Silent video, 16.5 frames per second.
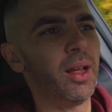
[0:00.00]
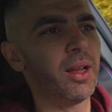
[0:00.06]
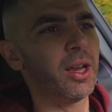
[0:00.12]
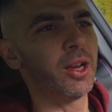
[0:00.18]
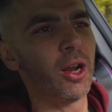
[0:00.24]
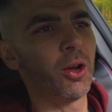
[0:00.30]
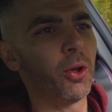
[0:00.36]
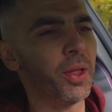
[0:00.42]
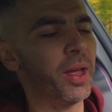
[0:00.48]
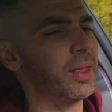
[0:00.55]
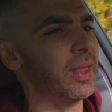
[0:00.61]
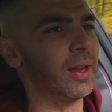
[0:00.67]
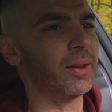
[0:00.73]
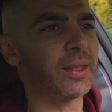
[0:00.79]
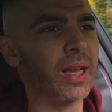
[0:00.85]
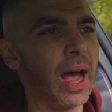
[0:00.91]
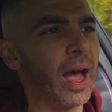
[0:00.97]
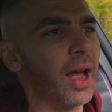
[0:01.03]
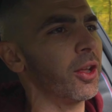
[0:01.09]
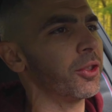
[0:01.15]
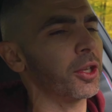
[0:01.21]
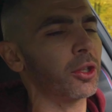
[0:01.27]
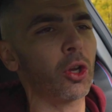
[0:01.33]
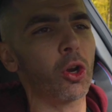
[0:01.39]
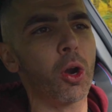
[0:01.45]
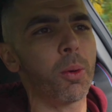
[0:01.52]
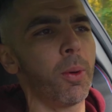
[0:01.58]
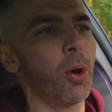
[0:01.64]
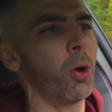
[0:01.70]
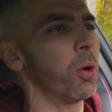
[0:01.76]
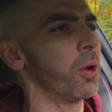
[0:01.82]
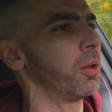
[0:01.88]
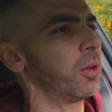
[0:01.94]
You know, they dialed the
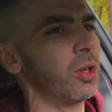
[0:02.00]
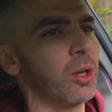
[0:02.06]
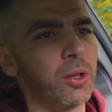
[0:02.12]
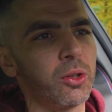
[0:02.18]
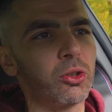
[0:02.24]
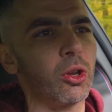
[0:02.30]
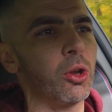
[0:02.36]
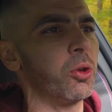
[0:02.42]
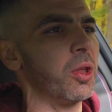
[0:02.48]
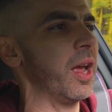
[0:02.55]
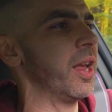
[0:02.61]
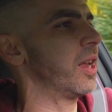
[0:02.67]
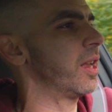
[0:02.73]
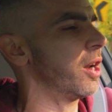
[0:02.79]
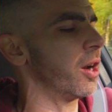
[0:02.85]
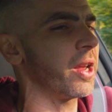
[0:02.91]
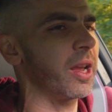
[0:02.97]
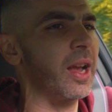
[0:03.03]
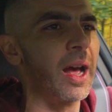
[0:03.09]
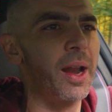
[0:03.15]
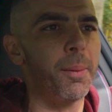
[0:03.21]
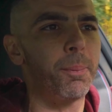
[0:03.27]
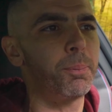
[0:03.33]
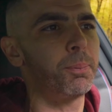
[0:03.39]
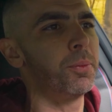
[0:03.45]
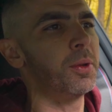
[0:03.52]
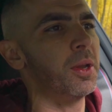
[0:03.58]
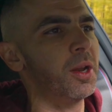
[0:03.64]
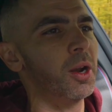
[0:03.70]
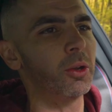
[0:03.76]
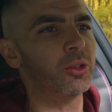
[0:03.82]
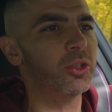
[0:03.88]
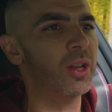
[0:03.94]
turbo so that, you know, you gotta, you
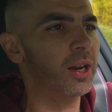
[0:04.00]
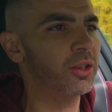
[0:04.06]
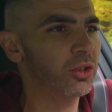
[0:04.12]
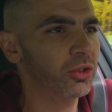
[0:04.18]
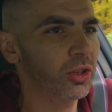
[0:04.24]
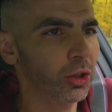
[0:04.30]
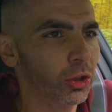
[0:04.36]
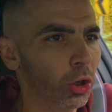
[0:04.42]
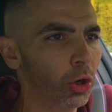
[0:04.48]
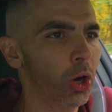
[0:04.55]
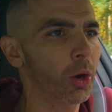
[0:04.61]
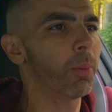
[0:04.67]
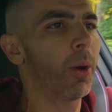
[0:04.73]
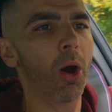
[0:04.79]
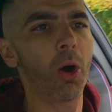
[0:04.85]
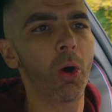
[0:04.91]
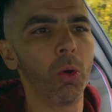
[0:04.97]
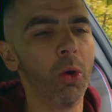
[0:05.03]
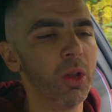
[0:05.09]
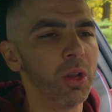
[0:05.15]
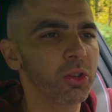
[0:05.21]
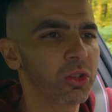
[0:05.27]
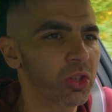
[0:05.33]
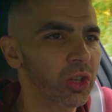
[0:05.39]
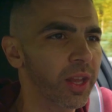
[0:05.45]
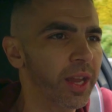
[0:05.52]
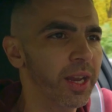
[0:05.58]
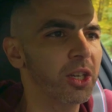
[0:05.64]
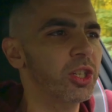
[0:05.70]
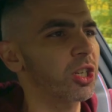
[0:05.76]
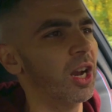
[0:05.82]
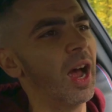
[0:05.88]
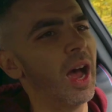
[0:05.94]
know, it's not just a turbo
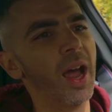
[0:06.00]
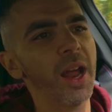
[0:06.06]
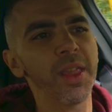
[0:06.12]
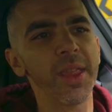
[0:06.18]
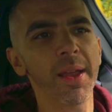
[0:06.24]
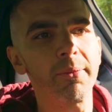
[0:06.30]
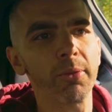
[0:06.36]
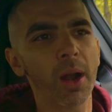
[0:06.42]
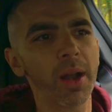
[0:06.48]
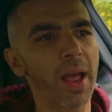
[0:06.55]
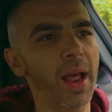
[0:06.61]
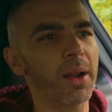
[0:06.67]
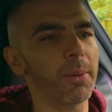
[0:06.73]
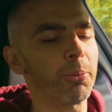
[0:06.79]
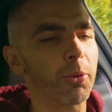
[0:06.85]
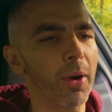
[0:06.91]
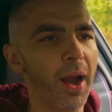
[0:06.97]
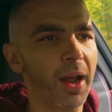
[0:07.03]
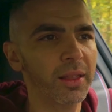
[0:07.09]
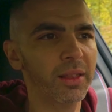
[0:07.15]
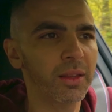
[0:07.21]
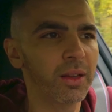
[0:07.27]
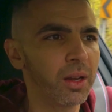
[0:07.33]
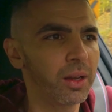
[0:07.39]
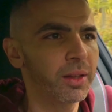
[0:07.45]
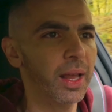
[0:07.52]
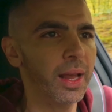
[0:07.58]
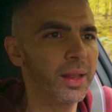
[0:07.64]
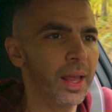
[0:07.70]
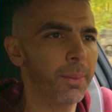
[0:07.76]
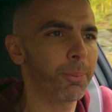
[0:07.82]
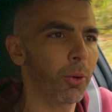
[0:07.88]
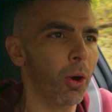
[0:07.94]
slingshot and then run out of breath.
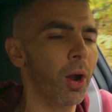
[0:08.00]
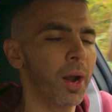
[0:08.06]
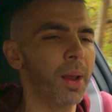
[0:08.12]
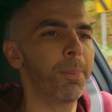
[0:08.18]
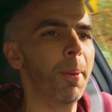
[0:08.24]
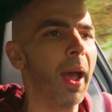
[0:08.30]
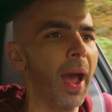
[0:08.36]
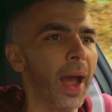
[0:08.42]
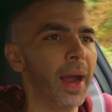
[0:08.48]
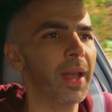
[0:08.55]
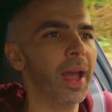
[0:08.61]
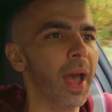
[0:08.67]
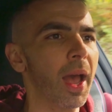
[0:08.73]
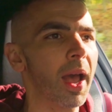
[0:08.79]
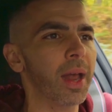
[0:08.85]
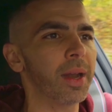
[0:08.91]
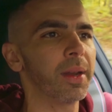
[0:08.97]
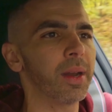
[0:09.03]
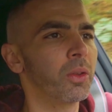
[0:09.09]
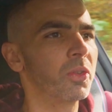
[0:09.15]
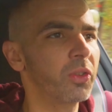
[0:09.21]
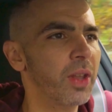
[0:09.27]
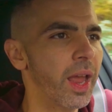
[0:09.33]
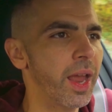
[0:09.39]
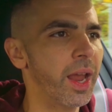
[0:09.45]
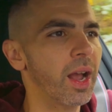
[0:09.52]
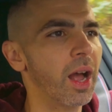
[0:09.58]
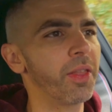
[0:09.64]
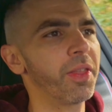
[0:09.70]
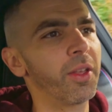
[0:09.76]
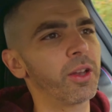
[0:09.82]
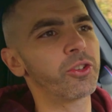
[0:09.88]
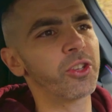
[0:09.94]
They brought it back, and staying
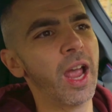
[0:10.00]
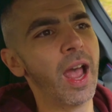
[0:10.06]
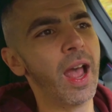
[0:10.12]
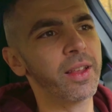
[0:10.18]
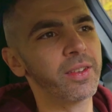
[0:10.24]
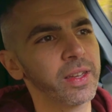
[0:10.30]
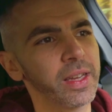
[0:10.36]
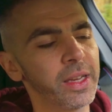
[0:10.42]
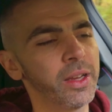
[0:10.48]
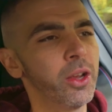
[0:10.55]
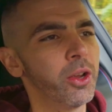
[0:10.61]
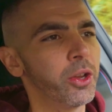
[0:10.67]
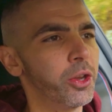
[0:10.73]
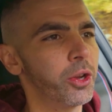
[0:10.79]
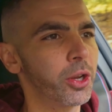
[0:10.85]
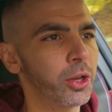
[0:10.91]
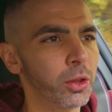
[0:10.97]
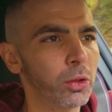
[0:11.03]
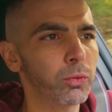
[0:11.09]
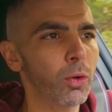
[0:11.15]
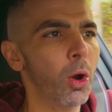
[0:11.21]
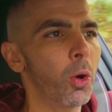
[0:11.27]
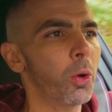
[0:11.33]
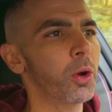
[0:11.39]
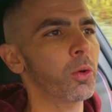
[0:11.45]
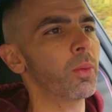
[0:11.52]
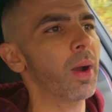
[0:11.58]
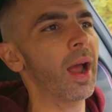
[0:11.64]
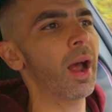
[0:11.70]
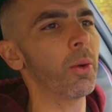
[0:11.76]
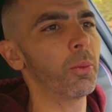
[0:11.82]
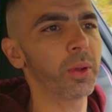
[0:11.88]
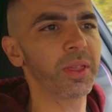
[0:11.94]
on the chassis, you can throw it
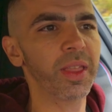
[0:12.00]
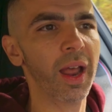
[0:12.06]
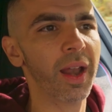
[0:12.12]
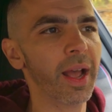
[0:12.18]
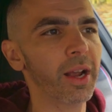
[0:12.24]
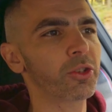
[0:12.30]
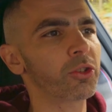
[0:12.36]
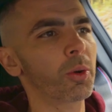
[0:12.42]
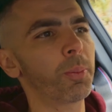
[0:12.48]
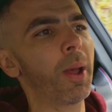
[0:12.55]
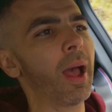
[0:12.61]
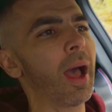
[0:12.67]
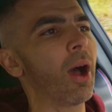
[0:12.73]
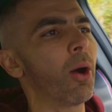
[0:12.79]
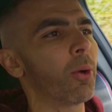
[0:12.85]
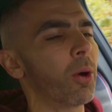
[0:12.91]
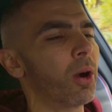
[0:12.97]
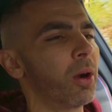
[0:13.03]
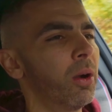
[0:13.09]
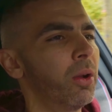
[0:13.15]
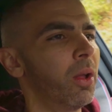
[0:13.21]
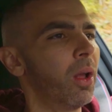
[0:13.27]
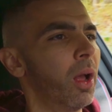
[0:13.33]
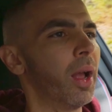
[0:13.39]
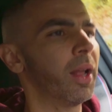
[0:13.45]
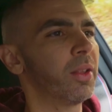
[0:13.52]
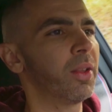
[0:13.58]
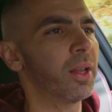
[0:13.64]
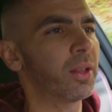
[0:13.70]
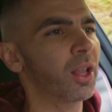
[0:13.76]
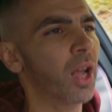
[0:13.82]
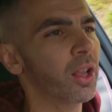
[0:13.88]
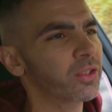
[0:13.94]
around with that extra power.
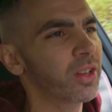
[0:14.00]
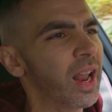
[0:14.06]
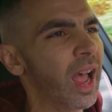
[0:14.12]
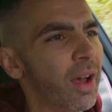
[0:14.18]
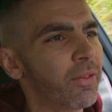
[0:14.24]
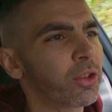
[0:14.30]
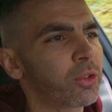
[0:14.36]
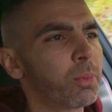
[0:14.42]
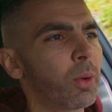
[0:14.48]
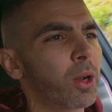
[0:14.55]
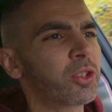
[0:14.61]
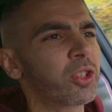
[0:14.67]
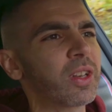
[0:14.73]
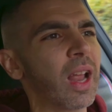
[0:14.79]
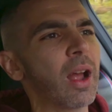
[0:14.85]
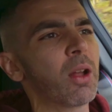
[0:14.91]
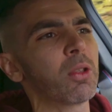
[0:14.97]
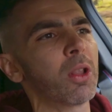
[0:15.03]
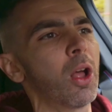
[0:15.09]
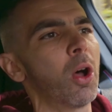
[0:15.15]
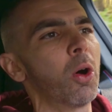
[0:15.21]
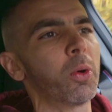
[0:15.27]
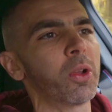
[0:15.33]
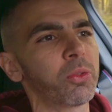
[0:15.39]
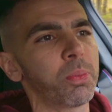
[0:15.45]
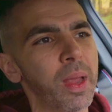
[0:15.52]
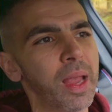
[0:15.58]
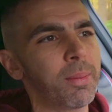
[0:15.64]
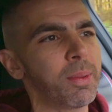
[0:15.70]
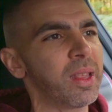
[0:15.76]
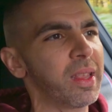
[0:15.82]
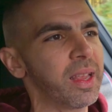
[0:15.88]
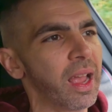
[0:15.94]
It doesn't have as much down low as
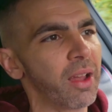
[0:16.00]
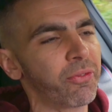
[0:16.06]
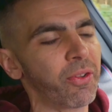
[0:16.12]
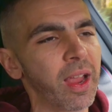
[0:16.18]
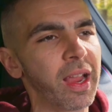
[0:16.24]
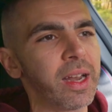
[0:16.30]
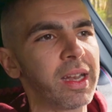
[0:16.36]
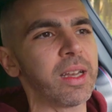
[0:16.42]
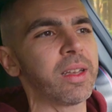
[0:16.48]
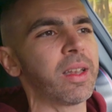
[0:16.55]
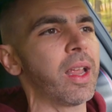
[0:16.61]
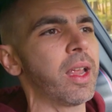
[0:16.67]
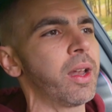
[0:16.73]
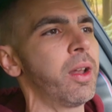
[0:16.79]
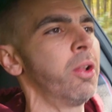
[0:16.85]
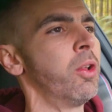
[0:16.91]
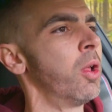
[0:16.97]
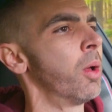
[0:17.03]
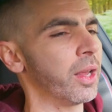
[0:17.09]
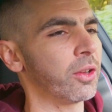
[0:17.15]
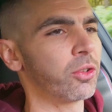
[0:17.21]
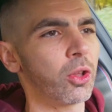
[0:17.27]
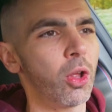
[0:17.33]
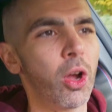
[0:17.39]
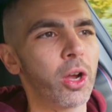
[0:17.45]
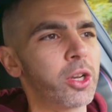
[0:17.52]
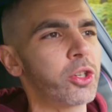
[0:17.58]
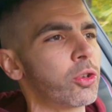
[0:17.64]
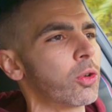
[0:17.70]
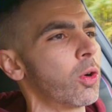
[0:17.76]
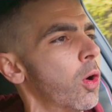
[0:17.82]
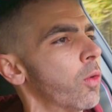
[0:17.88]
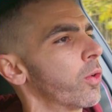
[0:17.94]
maybe the F80 did. As long as
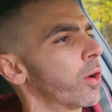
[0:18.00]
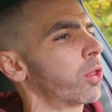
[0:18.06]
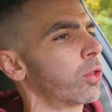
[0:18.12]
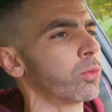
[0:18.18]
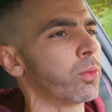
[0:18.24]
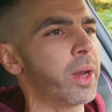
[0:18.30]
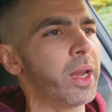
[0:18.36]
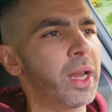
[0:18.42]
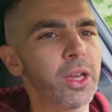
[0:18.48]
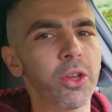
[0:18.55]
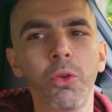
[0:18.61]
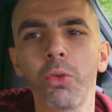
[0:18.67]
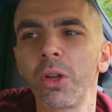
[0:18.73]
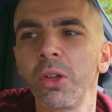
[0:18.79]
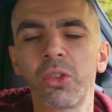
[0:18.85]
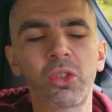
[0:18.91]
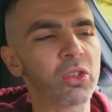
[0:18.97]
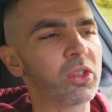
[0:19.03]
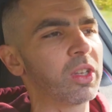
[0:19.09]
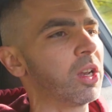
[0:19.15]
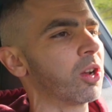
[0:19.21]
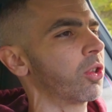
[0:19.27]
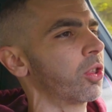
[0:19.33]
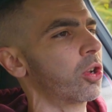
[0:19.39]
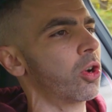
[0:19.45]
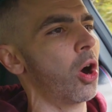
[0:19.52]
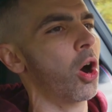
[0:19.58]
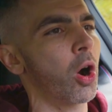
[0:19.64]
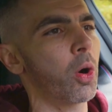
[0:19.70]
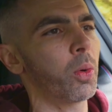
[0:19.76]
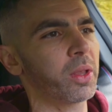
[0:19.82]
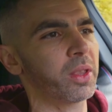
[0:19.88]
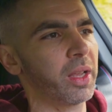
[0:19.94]
you're over 3, you can steer the
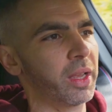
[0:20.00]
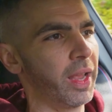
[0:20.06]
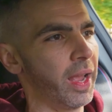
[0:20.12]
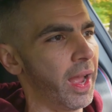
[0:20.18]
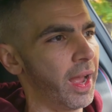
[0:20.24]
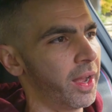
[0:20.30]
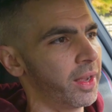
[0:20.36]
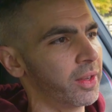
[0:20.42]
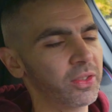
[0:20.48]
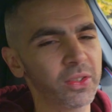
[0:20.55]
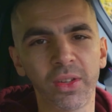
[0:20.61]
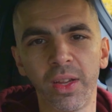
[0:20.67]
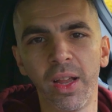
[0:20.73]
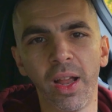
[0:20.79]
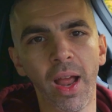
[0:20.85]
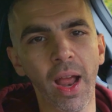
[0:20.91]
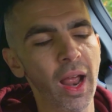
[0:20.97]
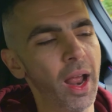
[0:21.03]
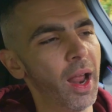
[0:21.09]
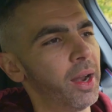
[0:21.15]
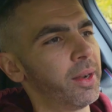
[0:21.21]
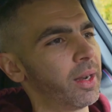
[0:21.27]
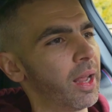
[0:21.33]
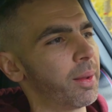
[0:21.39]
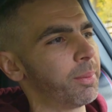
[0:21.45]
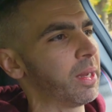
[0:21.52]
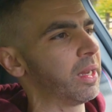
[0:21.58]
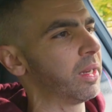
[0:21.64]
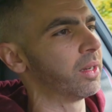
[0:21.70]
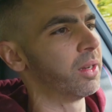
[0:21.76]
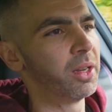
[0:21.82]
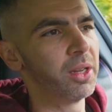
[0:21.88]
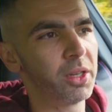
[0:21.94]
car with the gas, and I
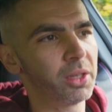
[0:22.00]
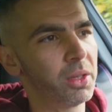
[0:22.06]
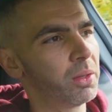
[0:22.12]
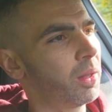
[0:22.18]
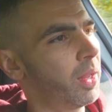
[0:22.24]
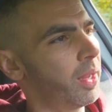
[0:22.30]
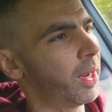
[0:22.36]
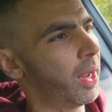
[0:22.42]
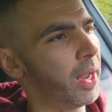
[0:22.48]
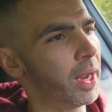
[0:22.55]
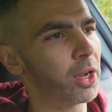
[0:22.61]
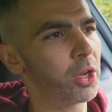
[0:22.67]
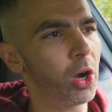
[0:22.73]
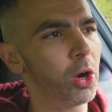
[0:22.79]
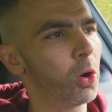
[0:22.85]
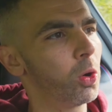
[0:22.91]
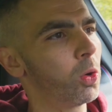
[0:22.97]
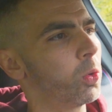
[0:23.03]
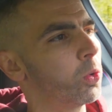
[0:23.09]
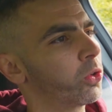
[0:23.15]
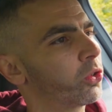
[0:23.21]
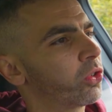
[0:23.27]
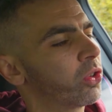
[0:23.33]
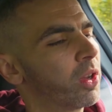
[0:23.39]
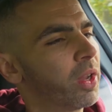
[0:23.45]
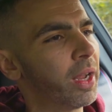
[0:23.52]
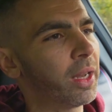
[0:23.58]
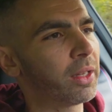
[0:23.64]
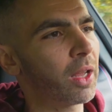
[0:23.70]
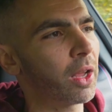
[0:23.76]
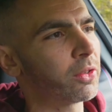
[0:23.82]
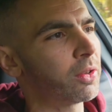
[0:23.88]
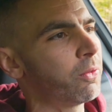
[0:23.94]
mean, it goes,
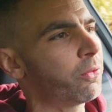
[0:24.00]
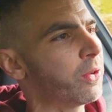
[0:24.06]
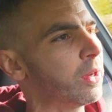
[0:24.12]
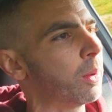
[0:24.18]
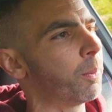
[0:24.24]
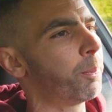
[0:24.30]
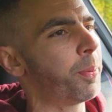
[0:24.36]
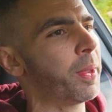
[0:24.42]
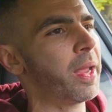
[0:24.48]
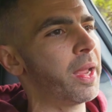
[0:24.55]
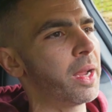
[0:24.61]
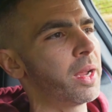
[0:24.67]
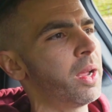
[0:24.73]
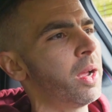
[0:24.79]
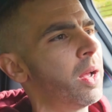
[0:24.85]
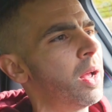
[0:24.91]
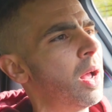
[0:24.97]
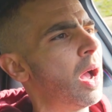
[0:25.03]
it doesn't feel big.